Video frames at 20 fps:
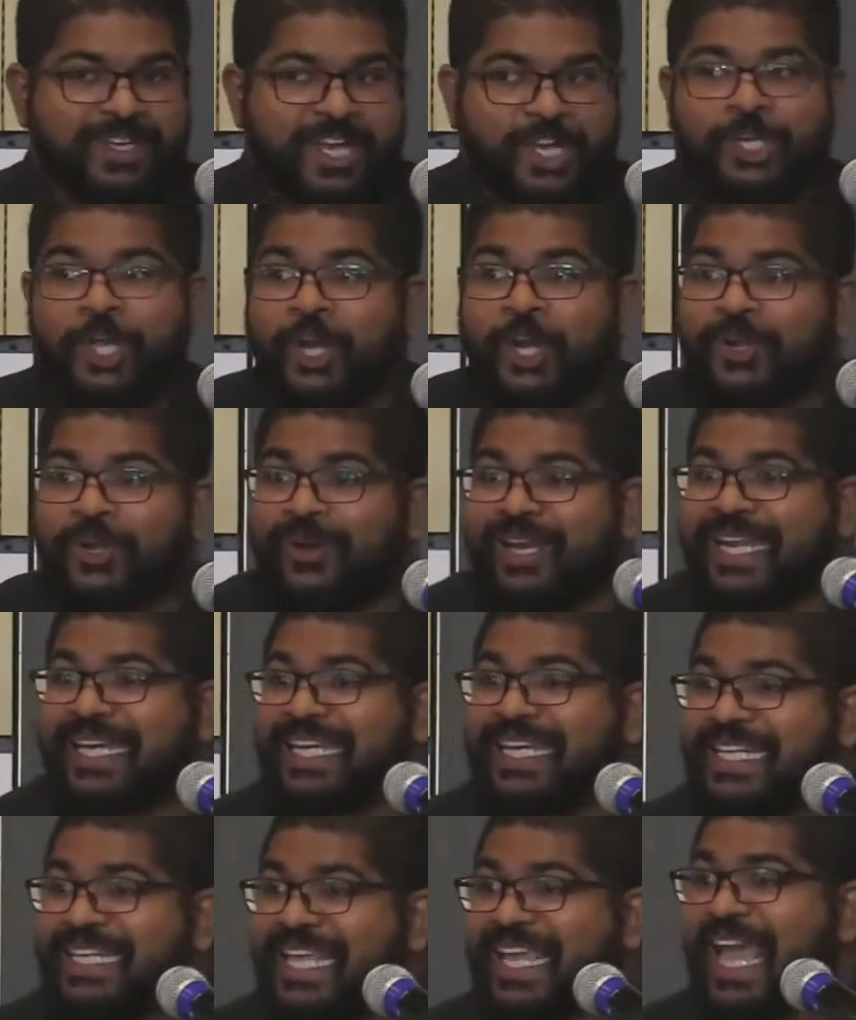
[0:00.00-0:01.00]
Not only
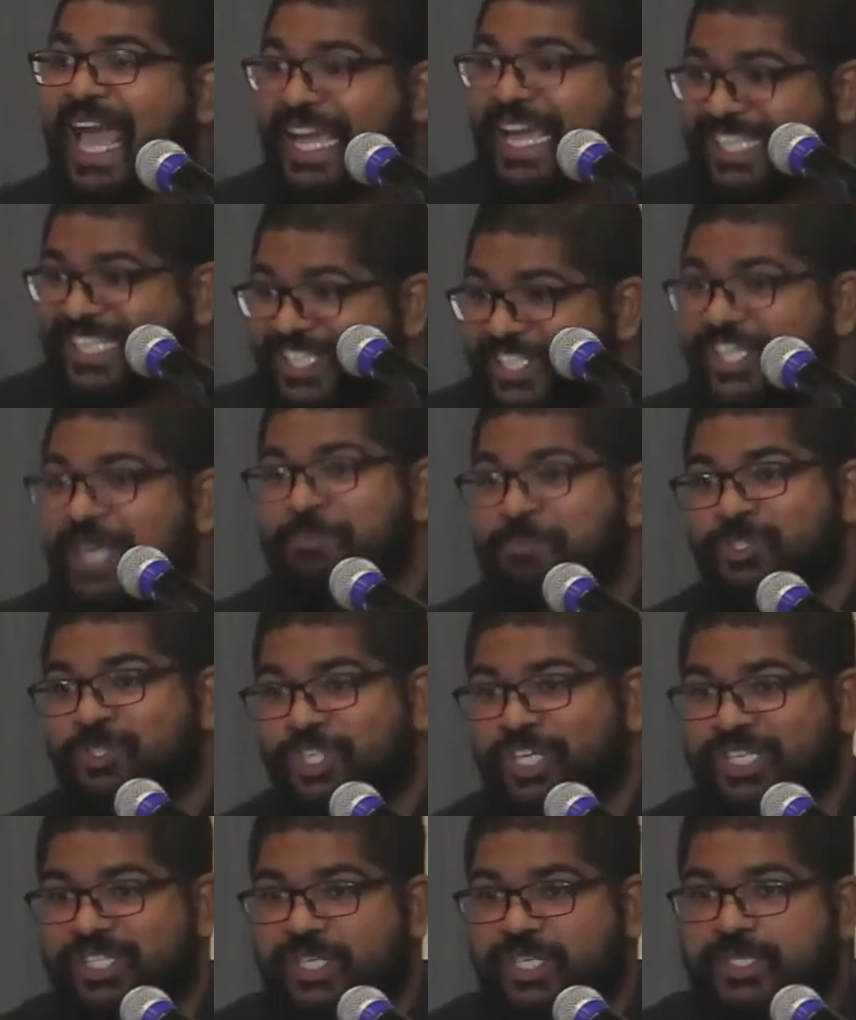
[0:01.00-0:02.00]
did they accept
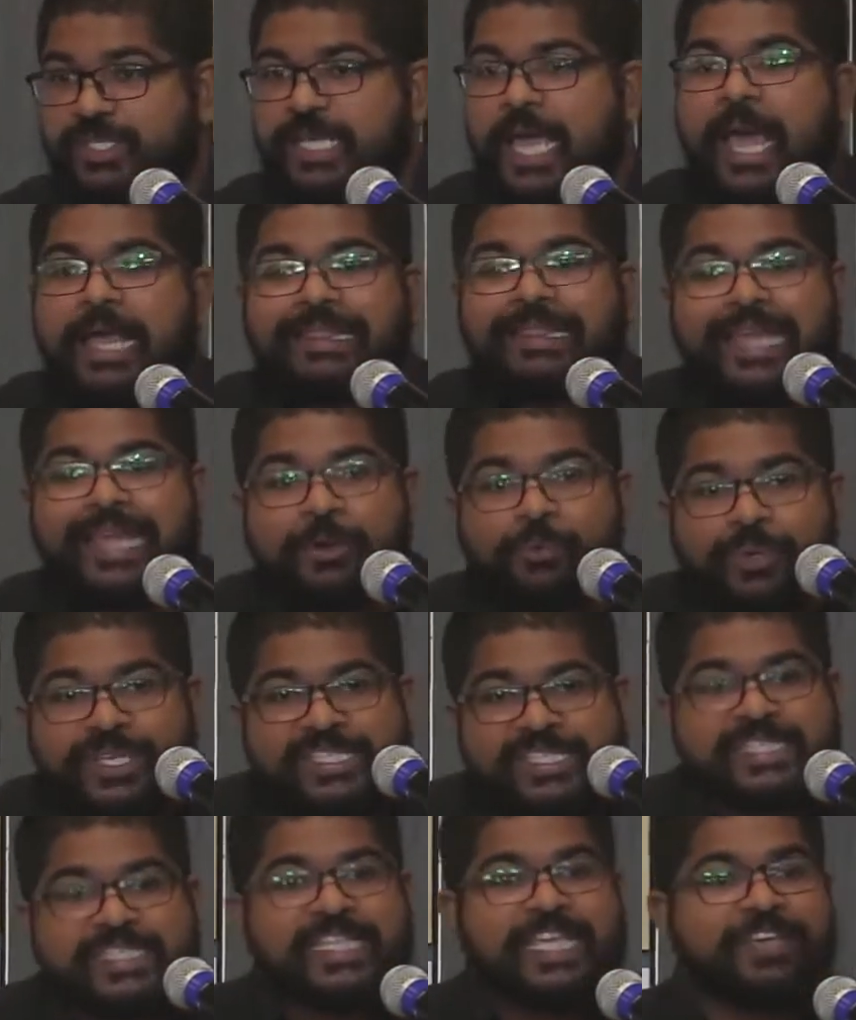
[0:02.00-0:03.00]
Jesus, they
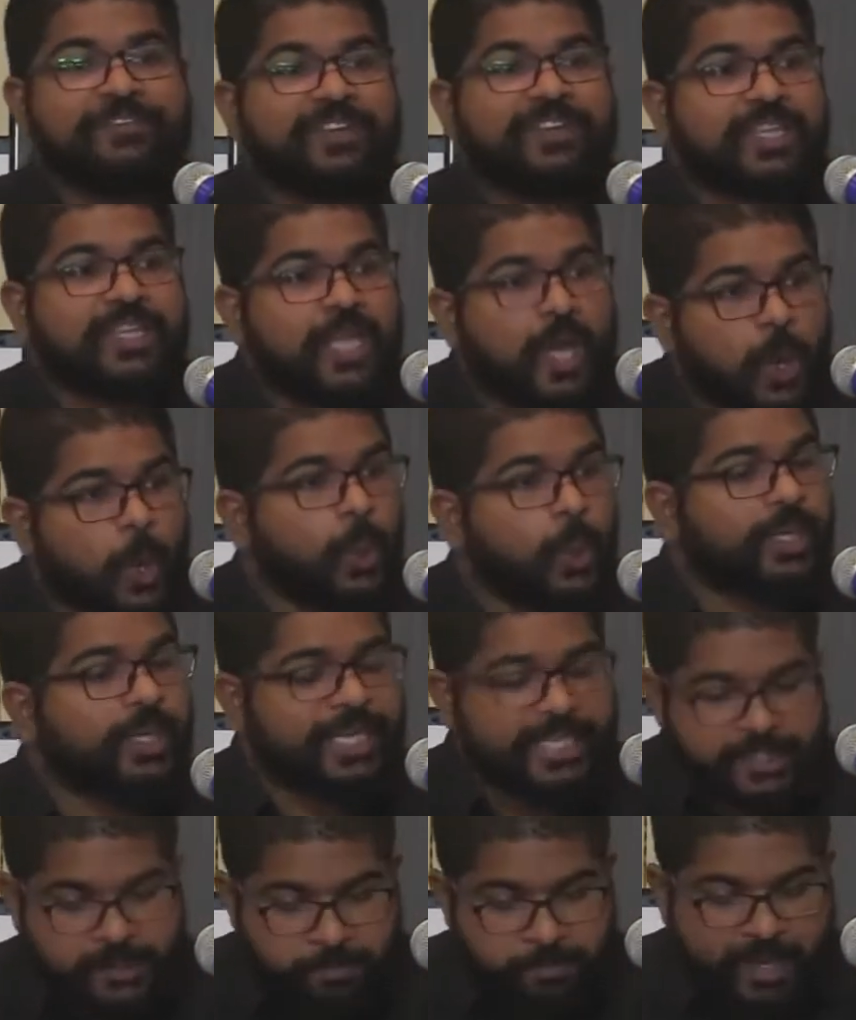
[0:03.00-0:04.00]
received the
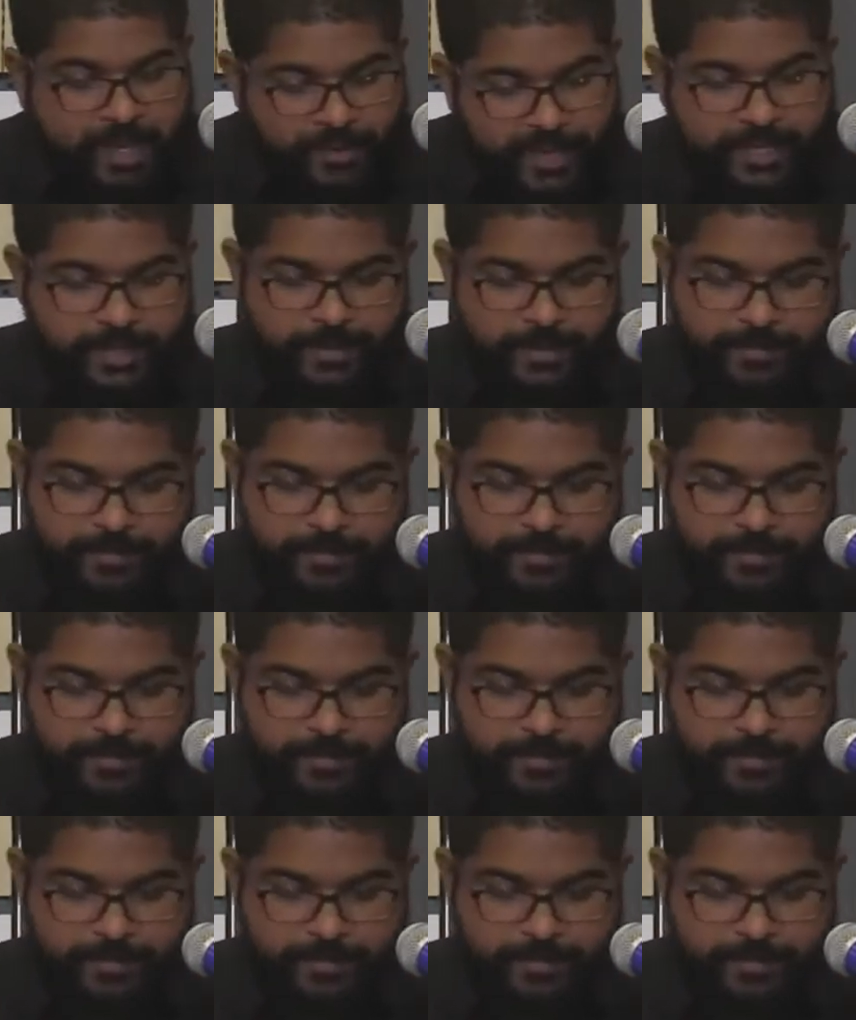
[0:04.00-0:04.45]
Holy Spirit.